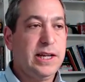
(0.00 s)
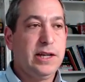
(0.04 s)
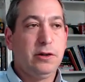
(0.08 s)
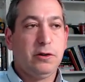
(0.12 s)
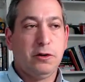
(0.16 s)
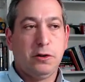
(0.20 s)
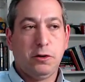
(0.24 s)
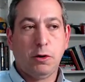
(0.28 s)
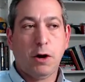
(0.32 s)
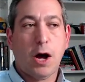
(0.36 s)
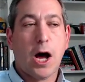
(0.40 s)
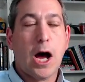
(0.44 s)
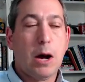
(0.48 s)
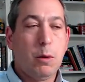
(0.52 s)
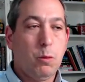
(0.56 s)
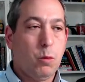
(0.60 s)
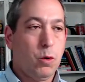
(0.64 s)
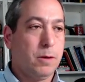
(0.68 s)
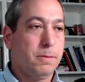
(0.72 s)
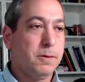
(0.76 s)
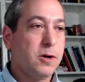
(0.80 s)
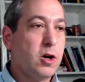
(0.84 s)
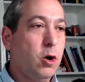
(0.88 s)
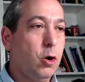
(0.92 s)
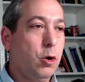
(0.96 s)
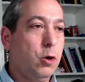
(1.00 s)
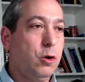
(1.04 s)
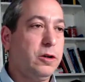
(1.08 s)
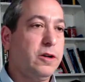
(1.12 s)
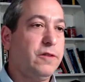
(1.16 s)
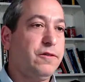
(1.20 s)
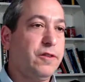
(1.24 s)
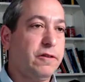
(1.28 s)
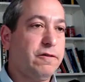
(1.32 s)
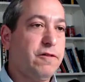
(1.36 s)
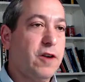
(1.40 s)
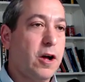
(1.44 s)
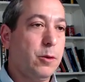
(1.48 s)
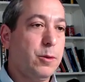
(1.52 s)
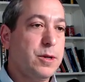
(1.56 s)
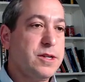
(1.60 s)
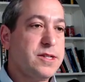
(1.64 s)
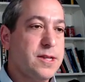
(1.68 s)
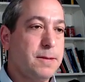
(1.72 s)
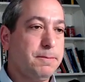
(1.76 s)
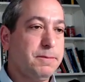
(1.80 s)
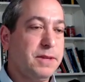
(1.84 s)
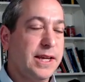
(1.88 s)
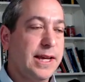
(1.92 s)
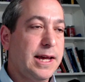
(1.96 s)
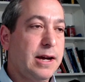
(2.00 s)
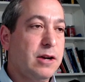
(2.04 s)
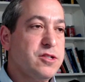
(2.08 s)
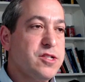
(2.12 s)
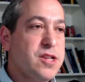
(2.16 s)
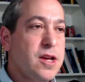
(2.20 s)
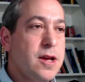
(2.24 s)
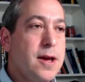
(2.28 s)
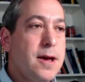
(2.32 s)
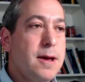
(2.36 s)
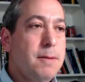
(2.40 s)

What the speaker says: You could do hot, warm, cold if you're following something else.